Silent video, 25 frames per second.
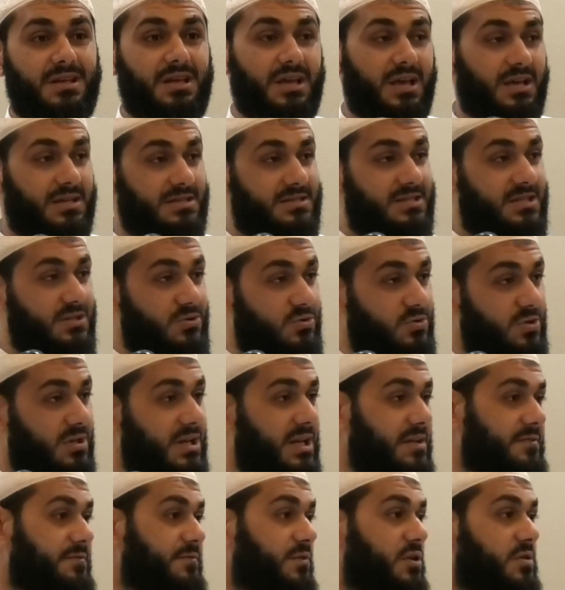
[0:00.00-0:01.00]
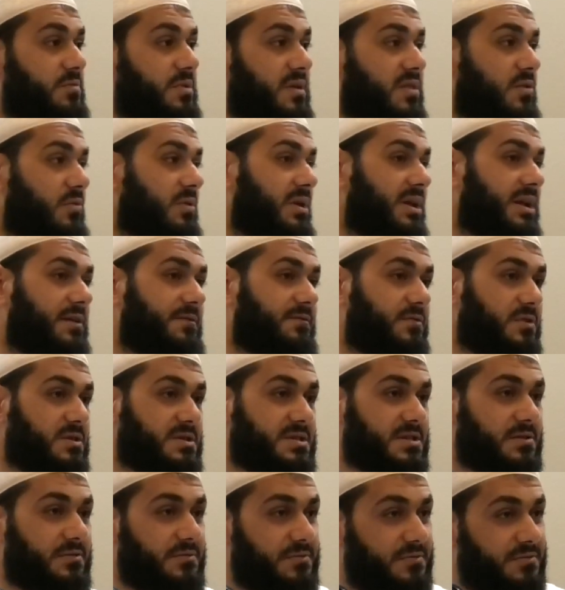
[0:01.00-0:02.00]
until you love for your brother what you love for
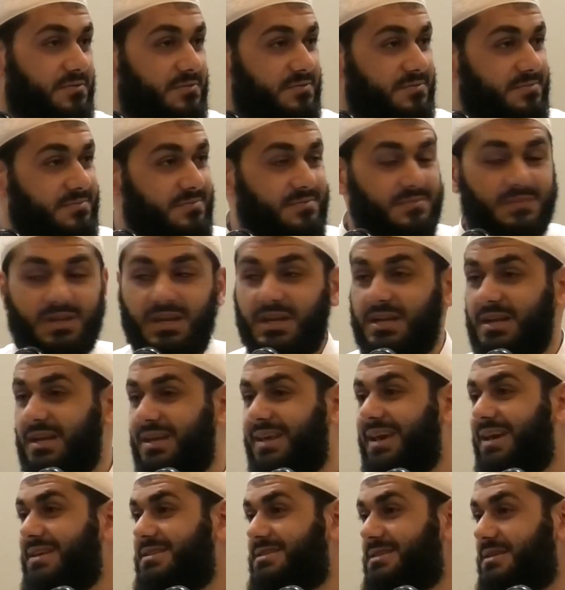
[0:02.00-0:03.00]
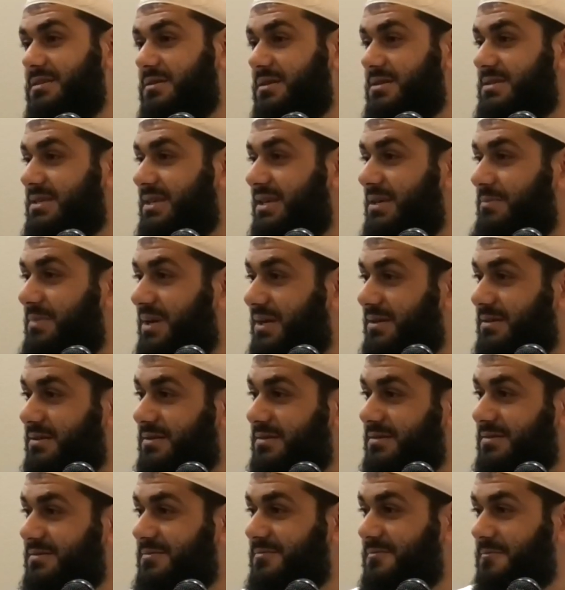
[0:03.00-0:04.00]
yourself. It negates Iman.
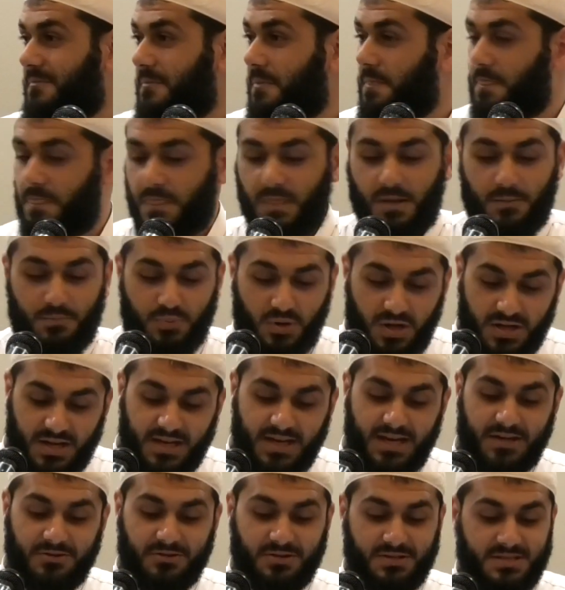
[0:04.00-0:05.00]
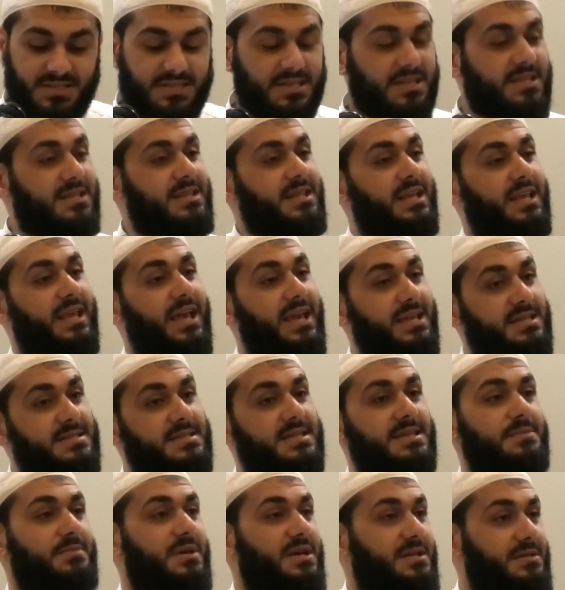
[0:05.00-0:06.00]
Pride and arrogance
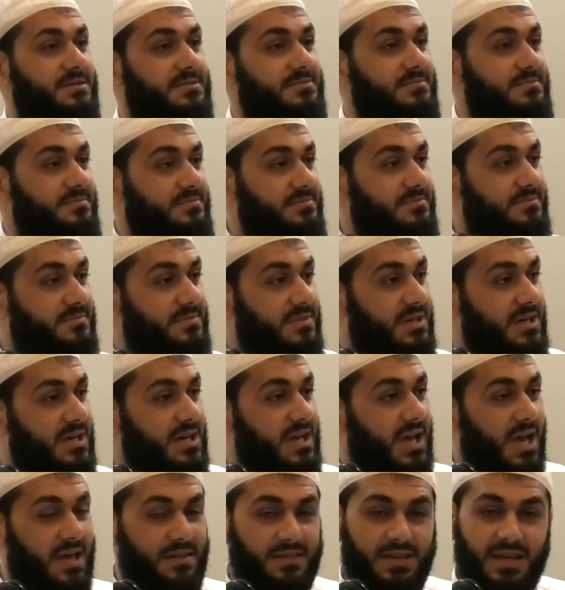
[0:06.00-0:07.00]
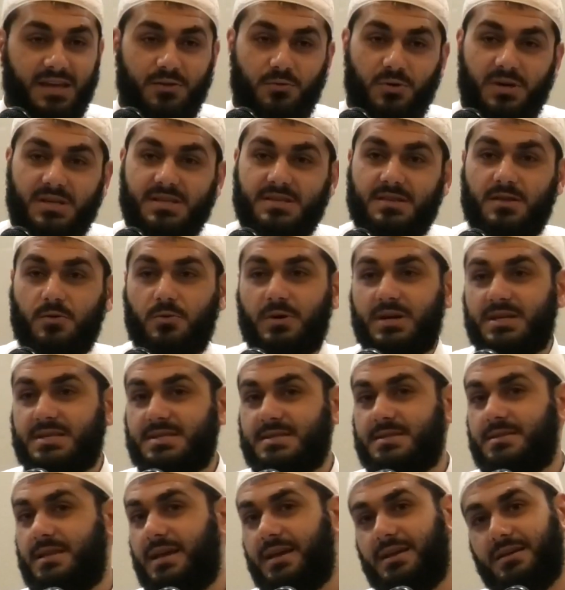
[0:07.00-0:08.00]
negates Iman. And the
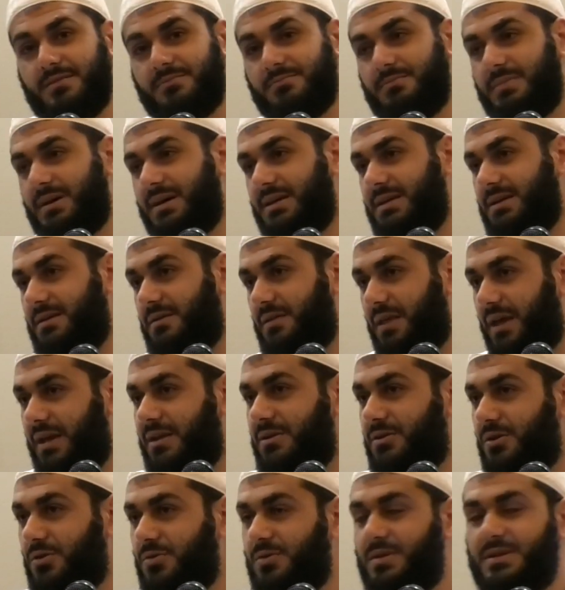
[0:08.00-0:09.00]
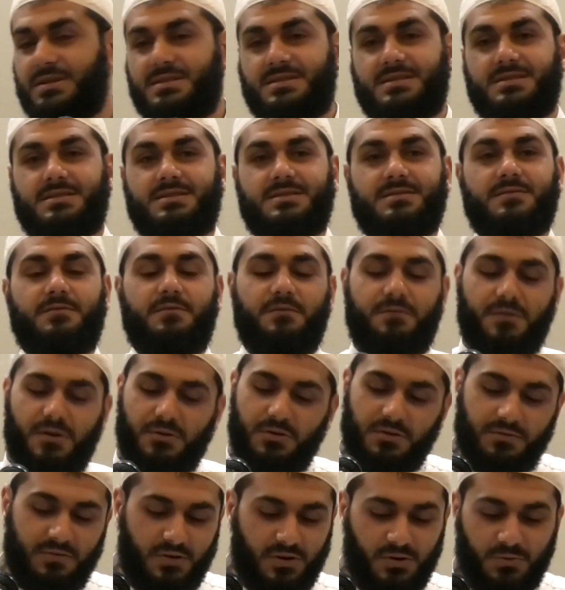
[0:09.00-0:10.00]
West, they know this
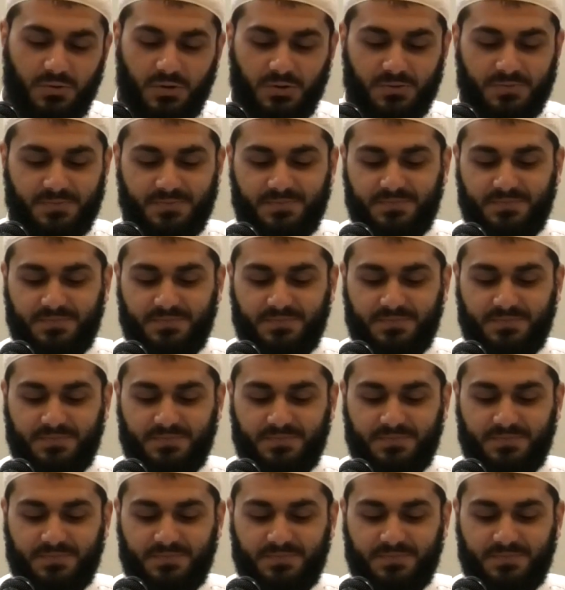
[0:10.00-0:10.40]
very, very well.